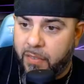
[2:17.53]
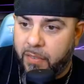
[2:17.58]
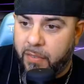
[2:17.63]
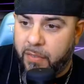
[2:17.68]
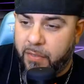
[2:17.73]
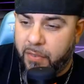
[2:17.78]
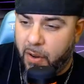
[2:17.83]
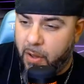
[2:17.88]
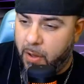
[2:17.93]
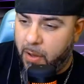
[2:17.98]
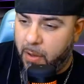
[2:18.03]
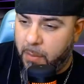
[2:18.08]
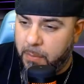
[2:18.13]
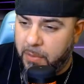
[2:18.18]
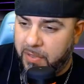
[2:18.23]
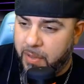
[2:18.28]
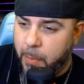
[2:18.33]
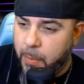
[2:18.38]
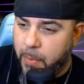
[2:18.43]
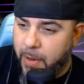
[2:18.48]
from
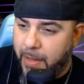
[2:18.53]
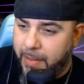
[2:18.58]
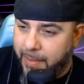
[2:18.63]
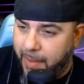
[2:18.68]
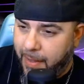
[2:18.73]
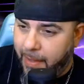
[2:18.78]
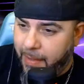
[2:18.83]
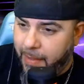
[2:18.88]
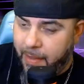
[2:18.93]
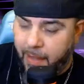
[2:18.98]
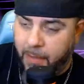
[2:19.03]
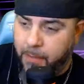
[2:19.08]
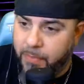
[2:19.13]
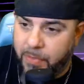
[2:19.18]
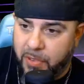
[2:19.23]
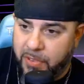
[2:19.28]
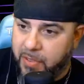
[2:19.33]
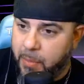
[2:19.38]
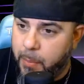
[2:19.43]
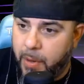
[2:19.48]
December
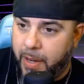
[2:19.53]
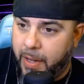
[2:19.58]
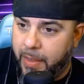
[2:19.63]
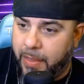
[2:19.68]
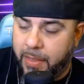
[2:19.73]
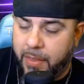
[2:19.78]
8th.